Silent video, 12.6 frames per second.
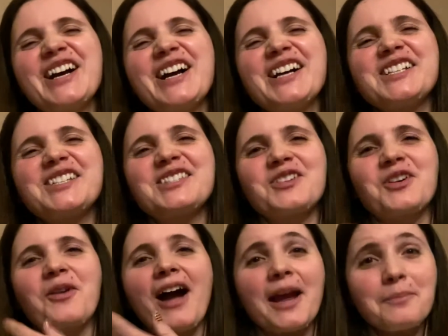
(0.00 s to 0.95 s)
So
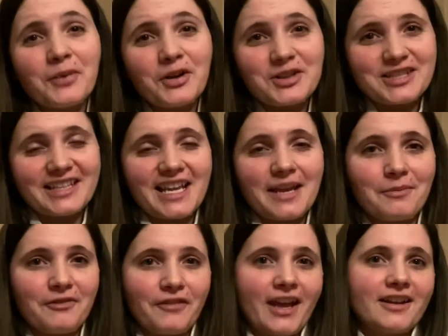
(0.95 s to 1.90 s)
I personally am a
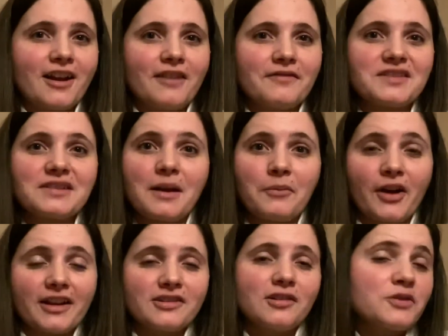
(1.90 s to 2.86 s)
fan of a product
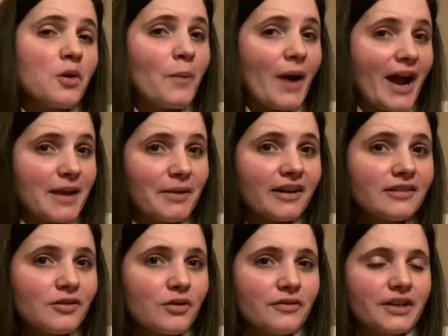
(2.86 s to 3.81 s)
called Copaiba
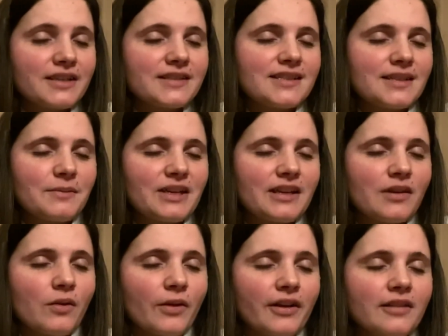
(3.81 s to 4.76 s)
over CBD
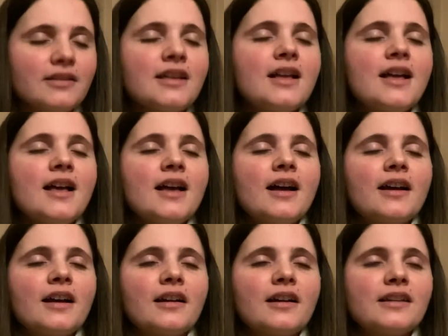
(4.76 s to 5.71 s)
oil.
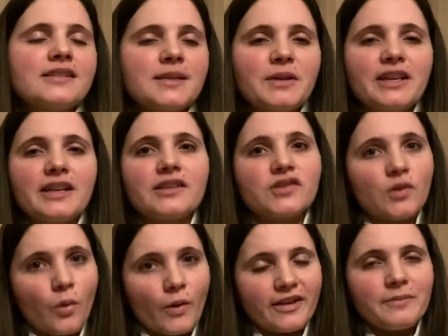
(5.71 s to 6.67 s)
CBD is an
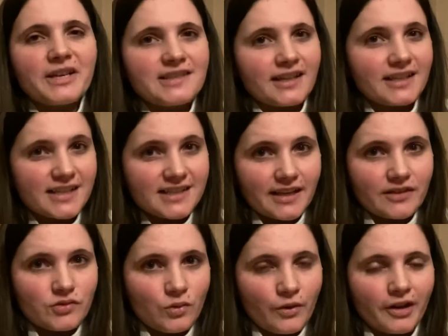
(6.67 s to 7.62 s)
oil, but it's not an
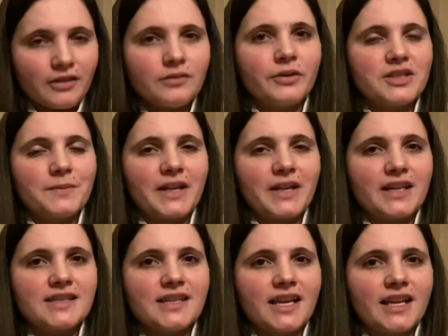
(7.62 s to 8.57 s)
essential oil, which means
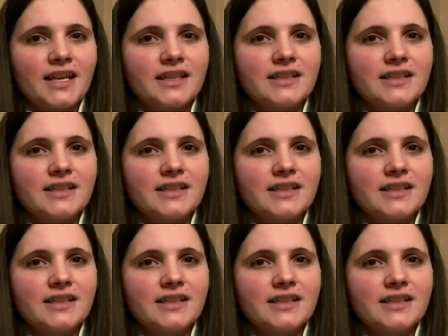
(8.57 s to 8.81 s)
that